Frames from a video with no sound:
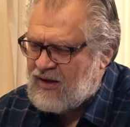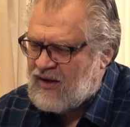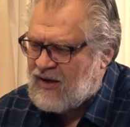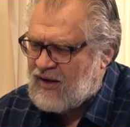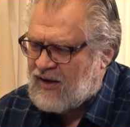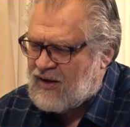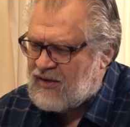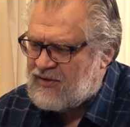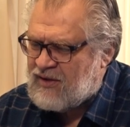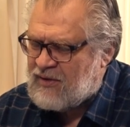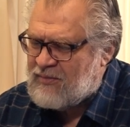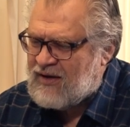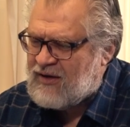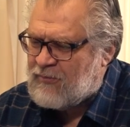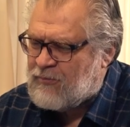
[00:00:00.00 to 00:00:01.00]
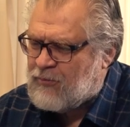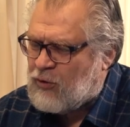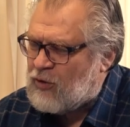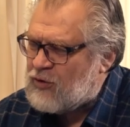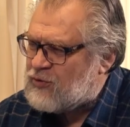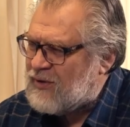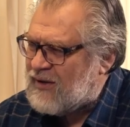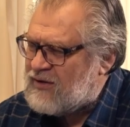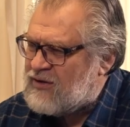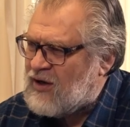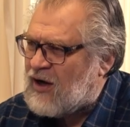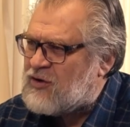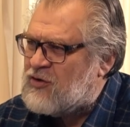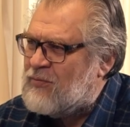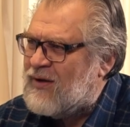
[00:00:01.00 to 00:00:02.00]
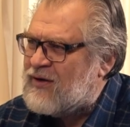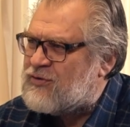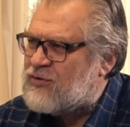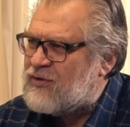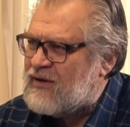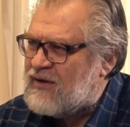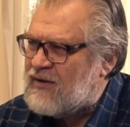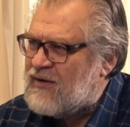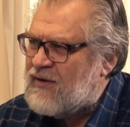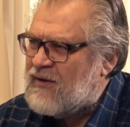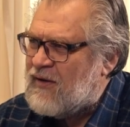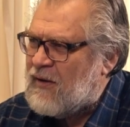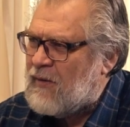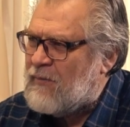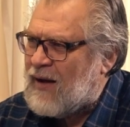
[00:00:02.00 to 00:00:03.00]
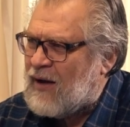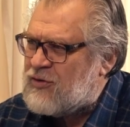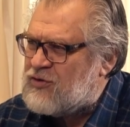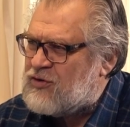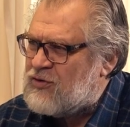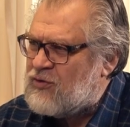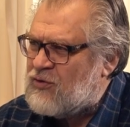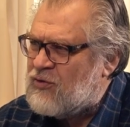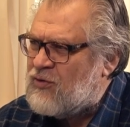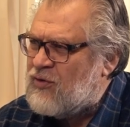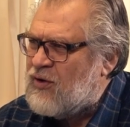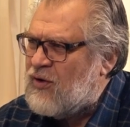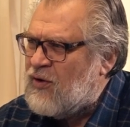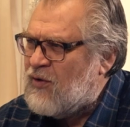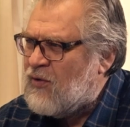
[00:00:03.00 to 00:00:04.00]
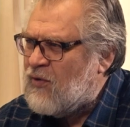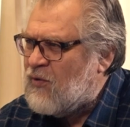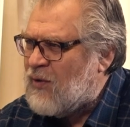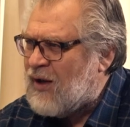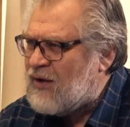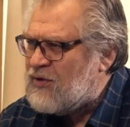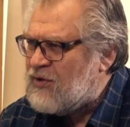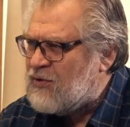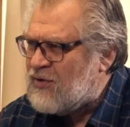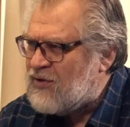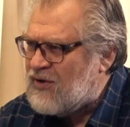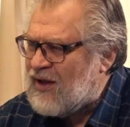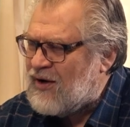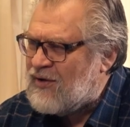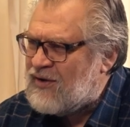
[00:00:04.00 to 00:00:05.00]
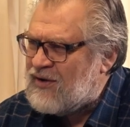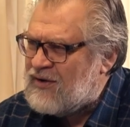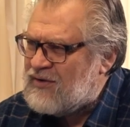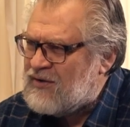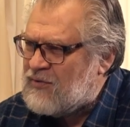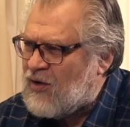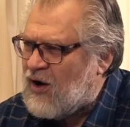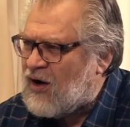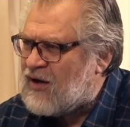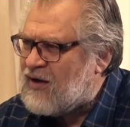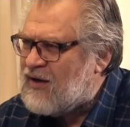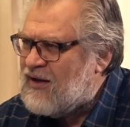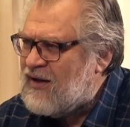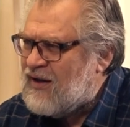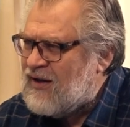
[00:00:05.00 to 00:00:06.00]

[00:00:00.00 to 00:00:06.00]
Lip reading: they made a portrait documentary about you while you were there in Iraq.